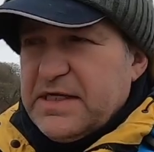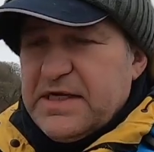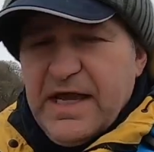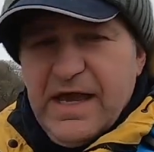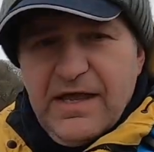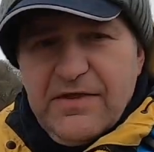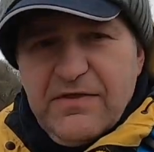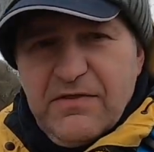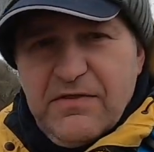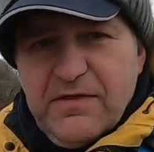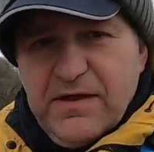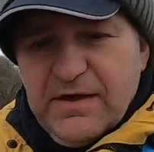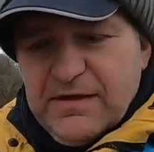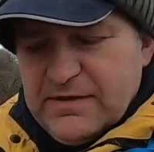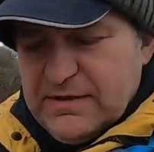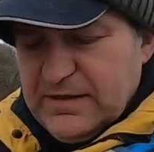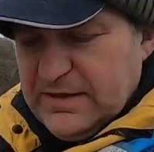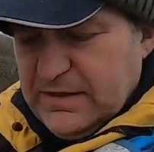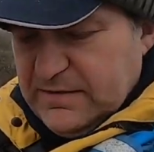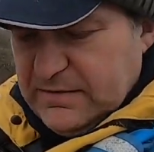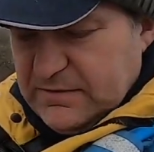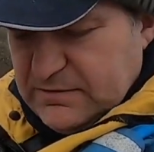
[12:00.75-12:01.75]

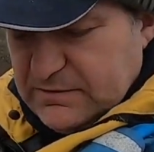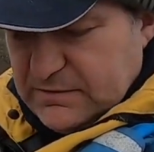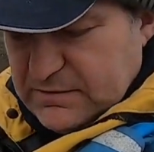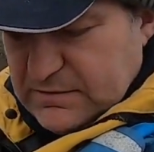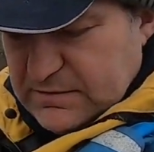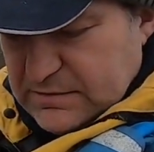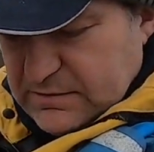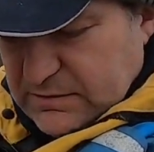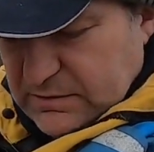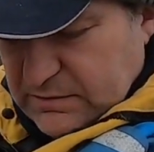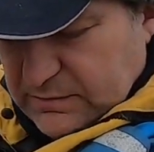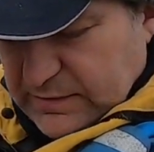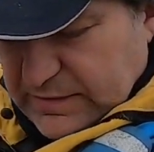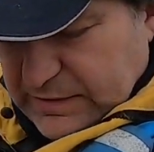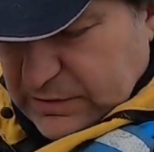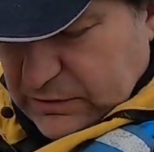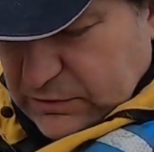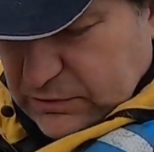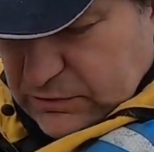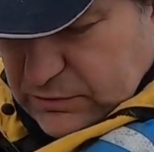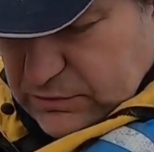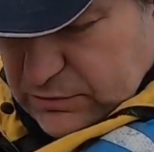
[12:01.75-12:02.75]
N30. Really
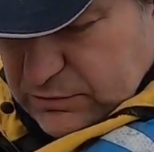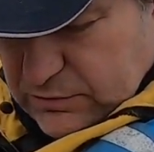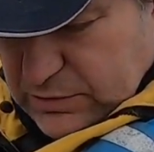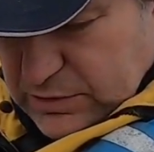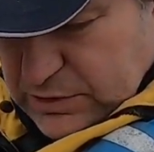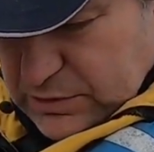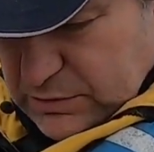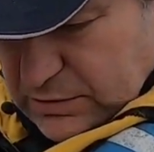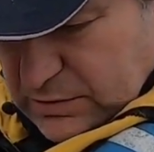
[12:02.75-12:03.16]
good hook, it's got a